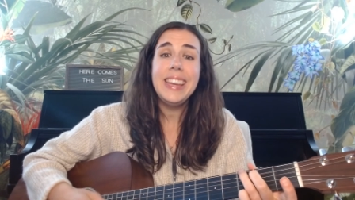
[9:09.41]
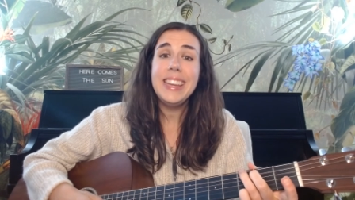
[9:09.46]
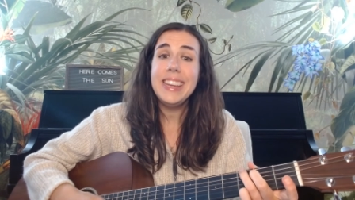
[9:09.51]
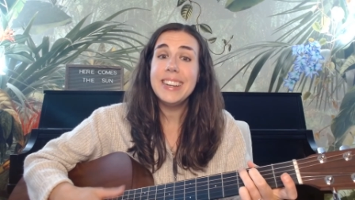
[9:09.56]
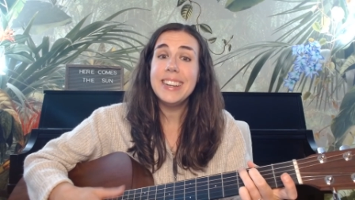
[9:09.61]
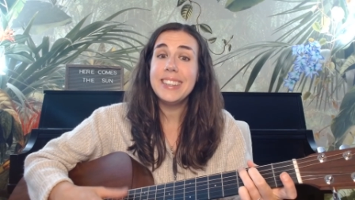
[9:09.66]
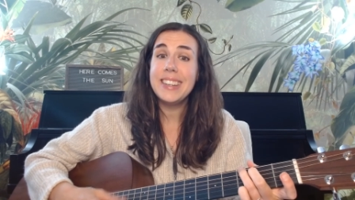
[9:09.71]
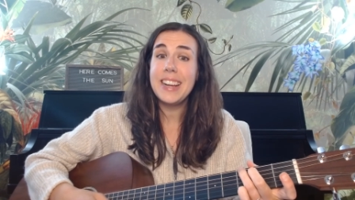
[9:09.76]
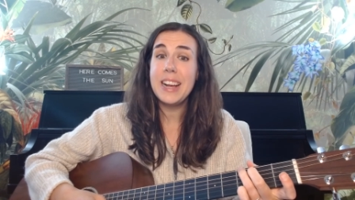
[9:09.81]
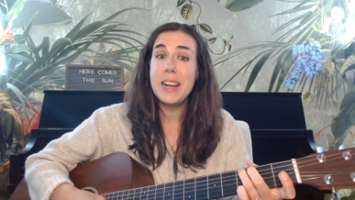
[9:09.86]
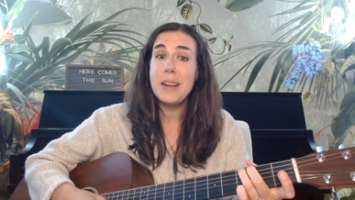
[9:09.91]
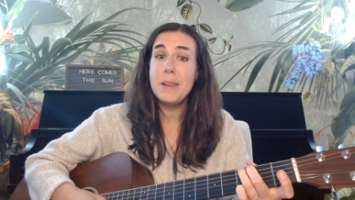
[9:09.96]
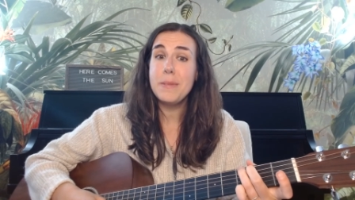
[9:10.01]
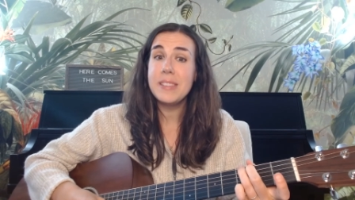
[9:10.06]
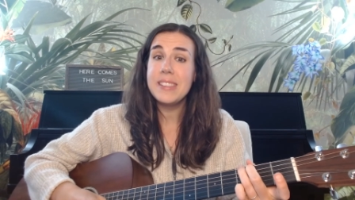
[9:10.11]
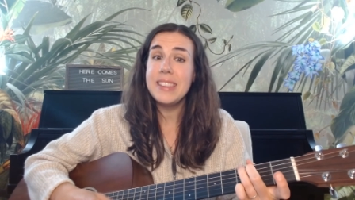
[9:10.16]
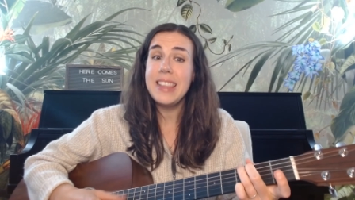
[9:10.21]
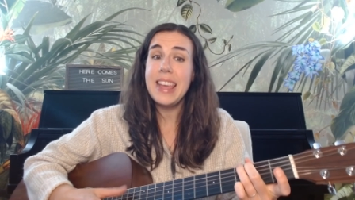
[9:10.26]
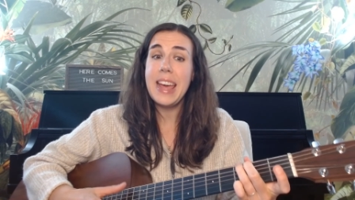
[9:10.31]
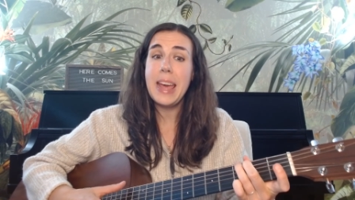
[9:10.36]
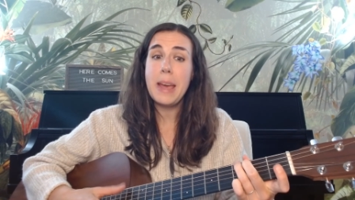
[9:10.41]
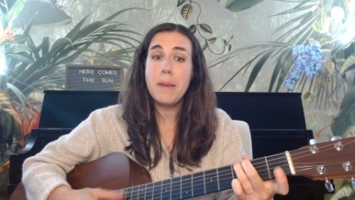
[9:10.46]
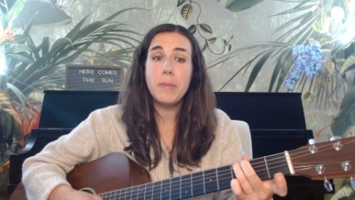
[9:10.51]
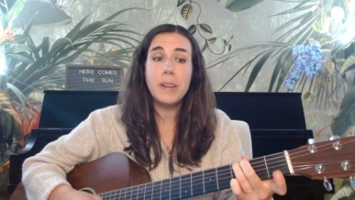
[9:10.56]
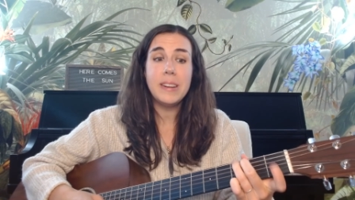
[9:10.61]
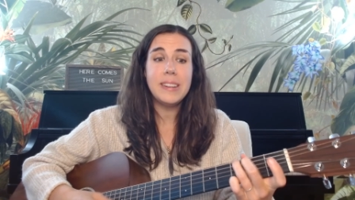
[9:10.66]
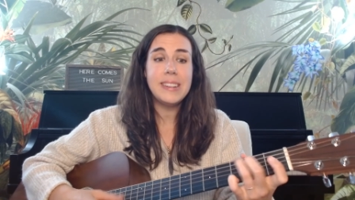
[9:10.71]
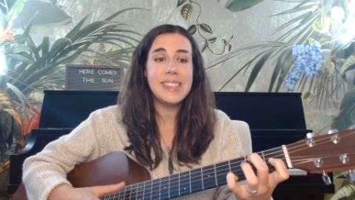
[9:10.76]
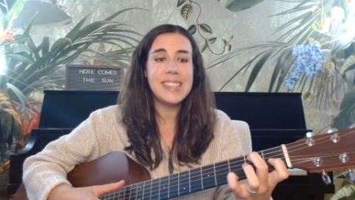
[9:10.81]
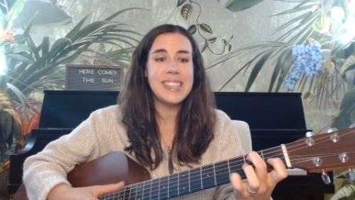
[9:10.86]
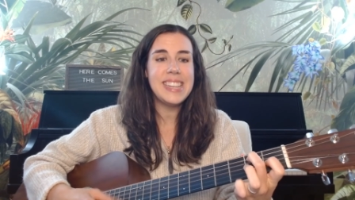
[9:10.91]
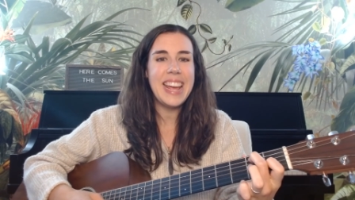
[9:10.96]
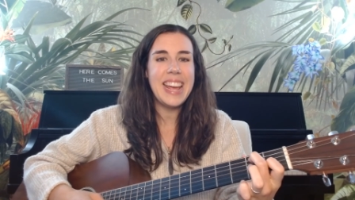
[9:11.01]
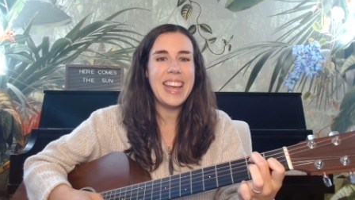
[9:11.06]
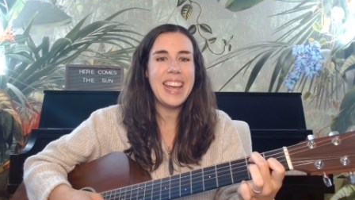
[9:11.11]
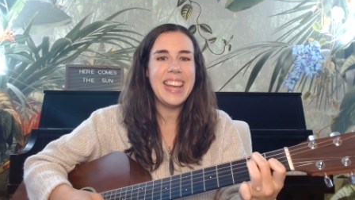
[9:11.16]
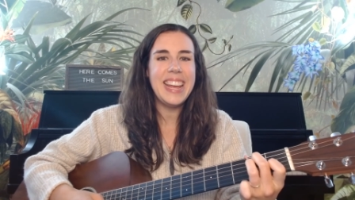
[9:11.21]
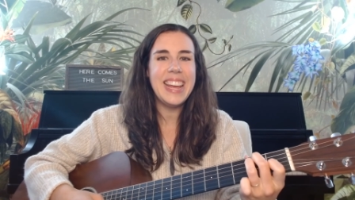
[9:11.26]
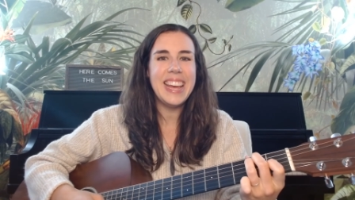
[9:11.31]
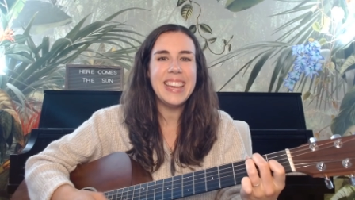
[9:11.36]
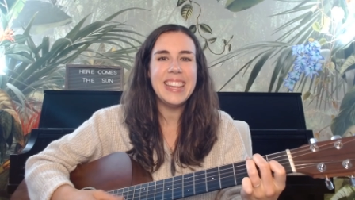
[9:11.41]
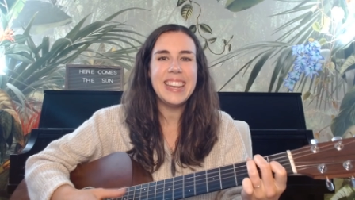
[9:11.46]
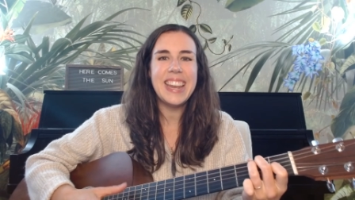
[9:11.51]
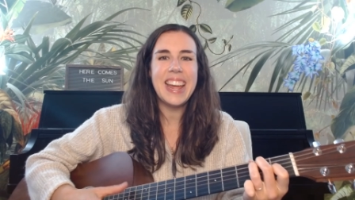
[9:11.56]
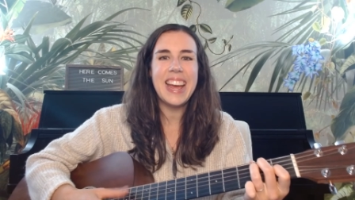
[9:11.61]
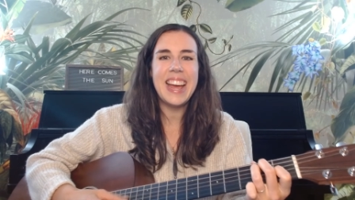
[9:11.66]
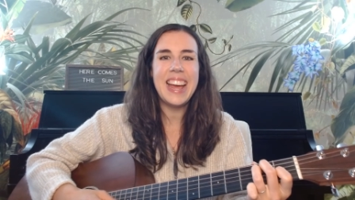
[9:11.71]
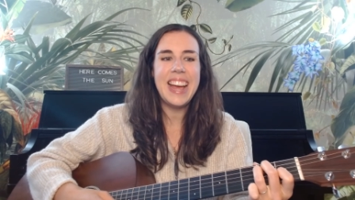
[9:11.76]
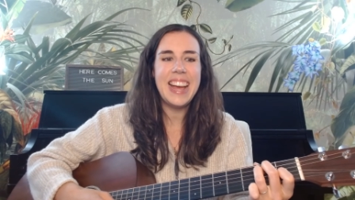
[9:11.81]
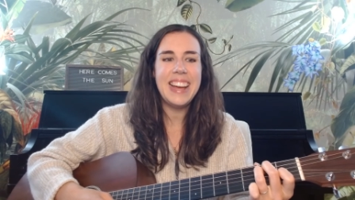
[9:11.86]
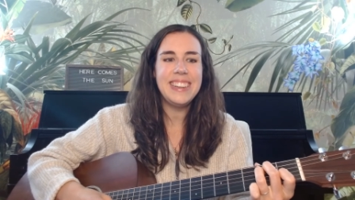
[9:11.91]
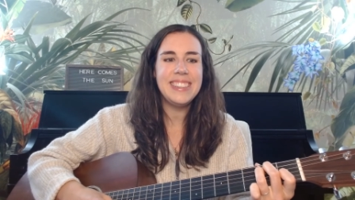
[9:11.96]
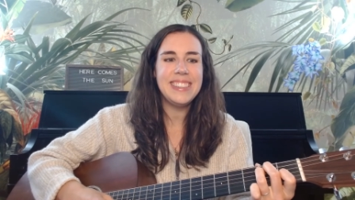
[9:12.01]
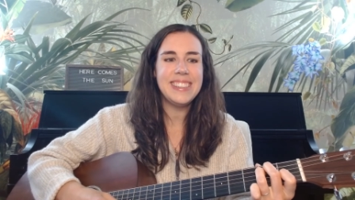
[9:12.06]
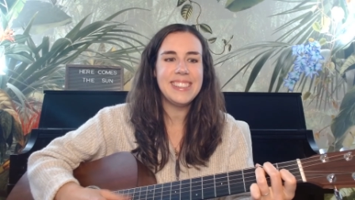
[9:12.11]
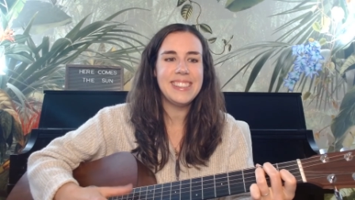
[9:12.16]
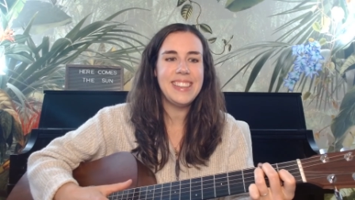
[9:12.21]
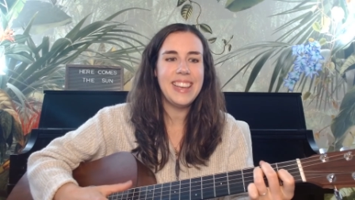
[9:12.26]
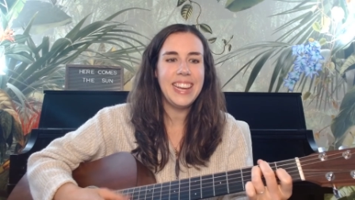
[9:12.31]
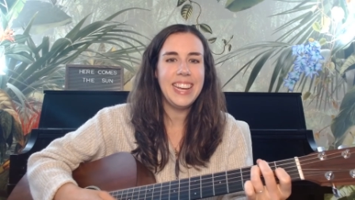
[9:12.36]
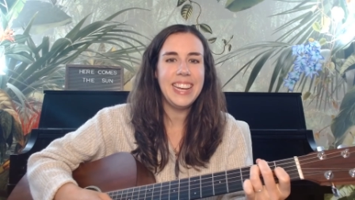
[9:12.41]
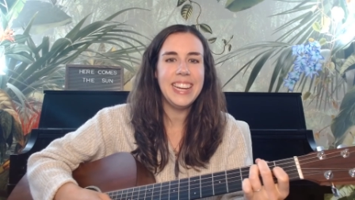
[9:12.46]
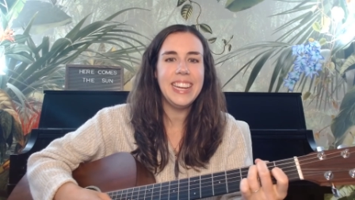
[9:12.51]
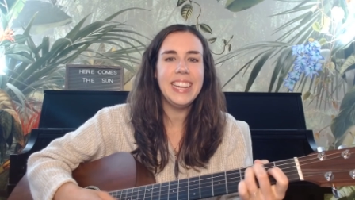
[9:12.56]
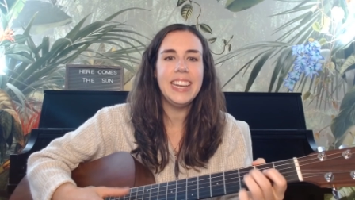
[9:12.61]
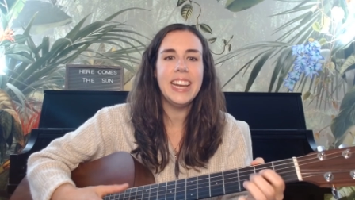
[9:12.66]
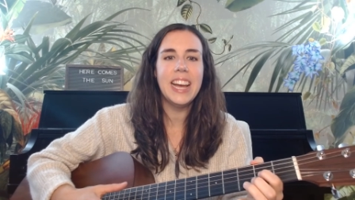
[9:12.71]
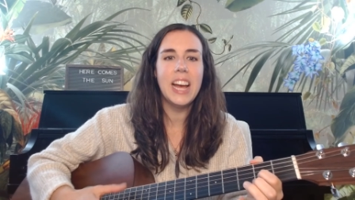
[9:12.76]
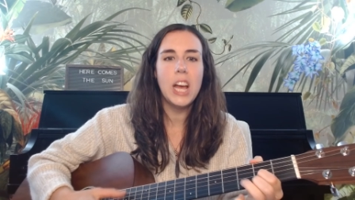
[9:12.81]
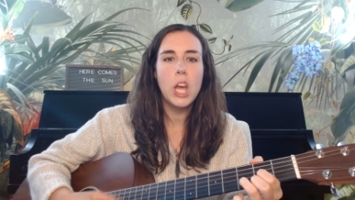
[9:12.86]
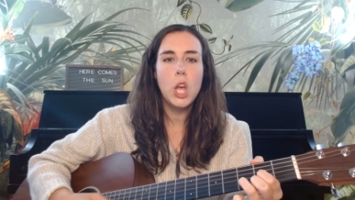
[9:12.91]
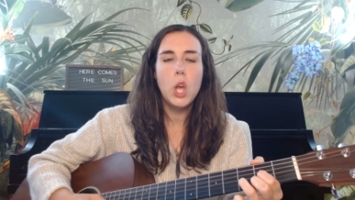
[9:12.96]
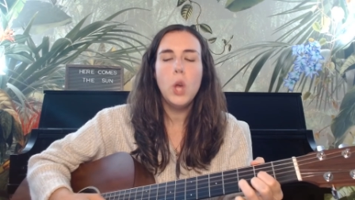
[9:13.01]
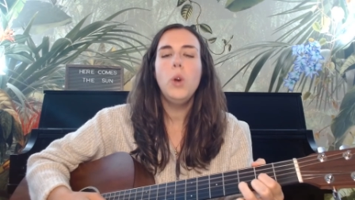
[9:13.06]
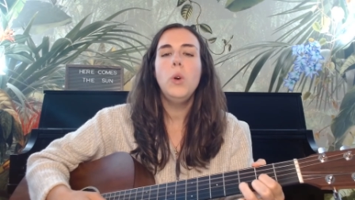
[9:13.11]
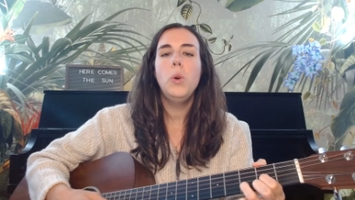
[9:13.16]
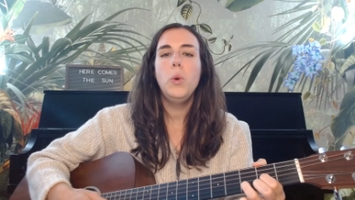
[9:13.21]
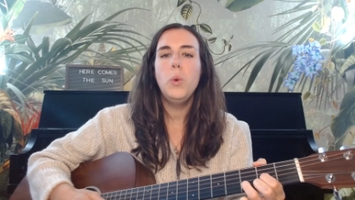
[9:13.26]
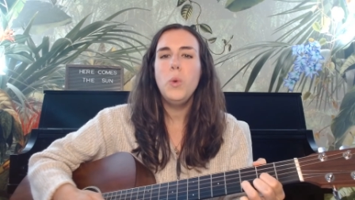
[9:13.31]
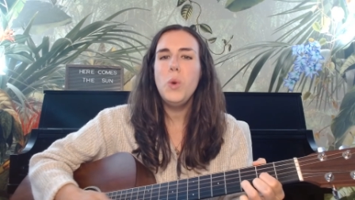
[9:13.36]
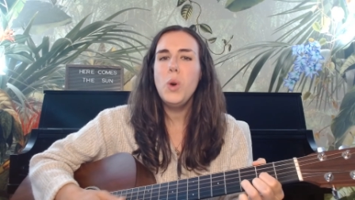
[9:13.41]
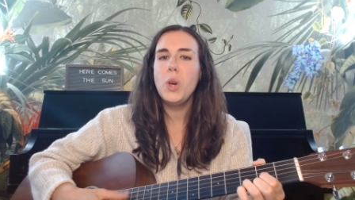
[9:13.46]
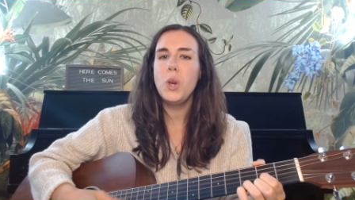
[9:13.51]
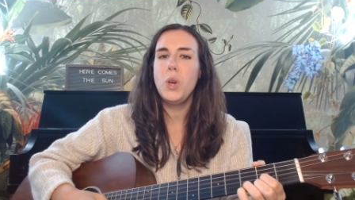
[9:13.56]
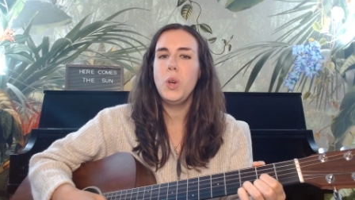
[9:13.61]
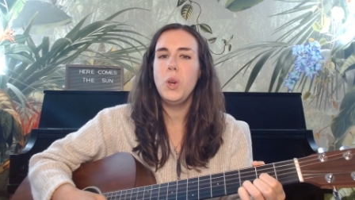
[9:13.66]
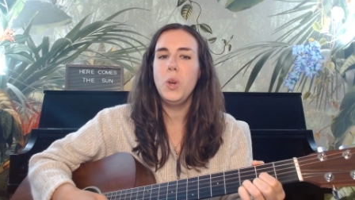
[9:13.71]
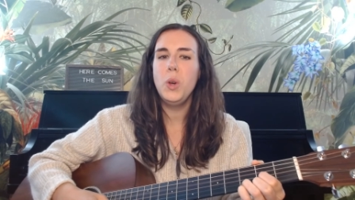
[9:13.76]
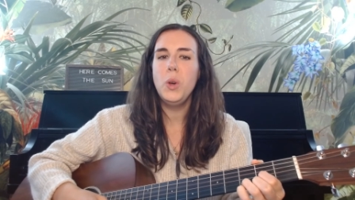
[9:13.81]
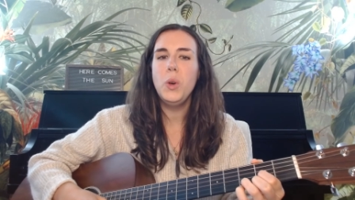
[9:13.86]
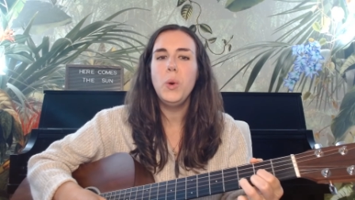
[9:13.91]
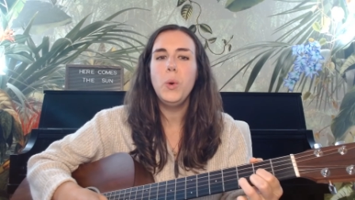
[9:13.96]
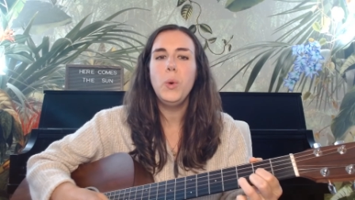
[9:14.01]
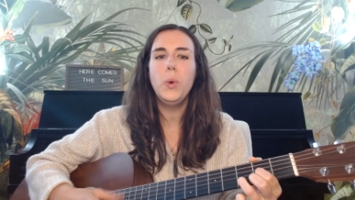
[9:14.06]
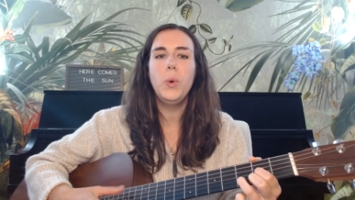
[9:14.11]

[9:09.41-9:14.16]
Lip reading: Here comes Labor Day, and I say, woohoo.